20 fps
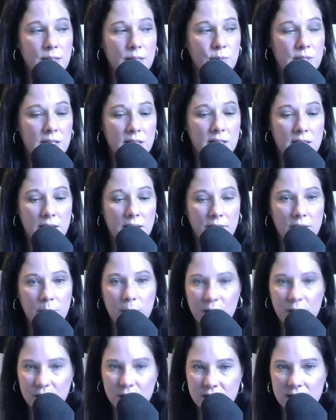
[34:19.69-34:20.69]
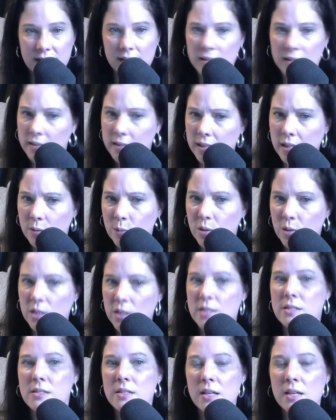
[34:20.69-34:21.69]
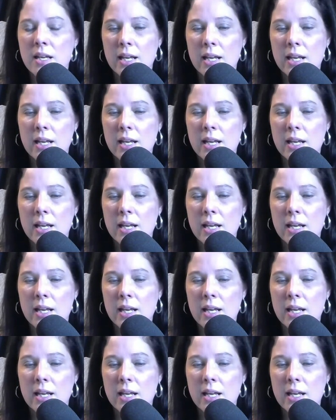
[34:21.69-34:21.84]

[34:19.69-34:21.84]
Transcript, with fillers: he was a giving person and he was,